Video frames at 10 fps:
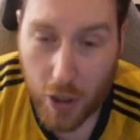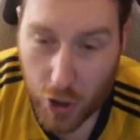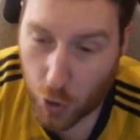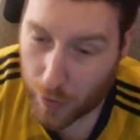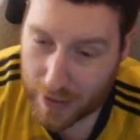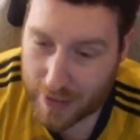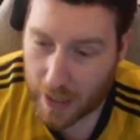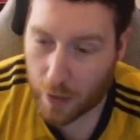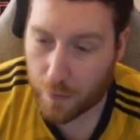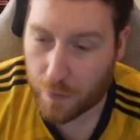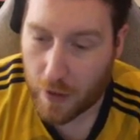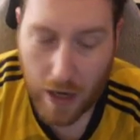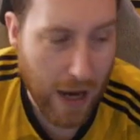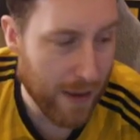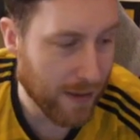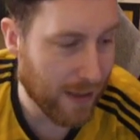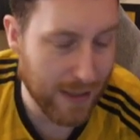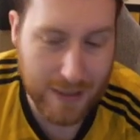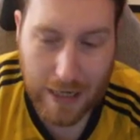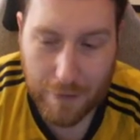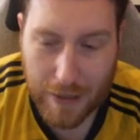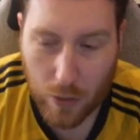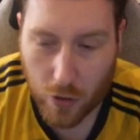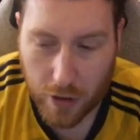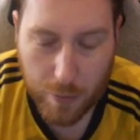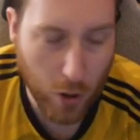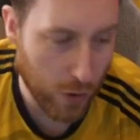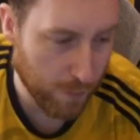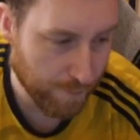do it yourself and then click save download at the bottom.